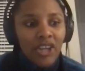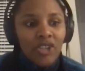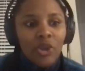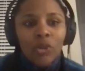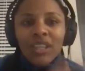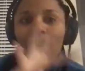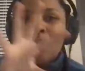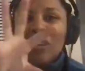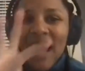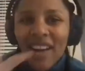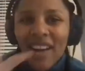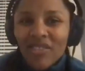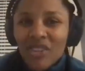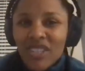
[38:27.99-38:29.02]
So they would
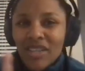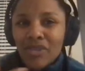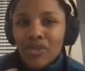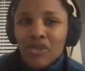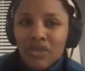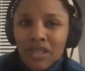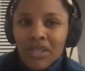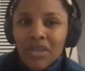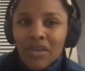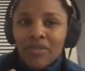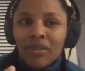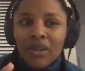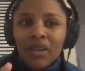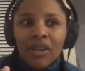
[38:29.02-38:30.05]
have those excuses
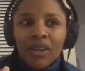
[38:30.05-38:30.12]
of,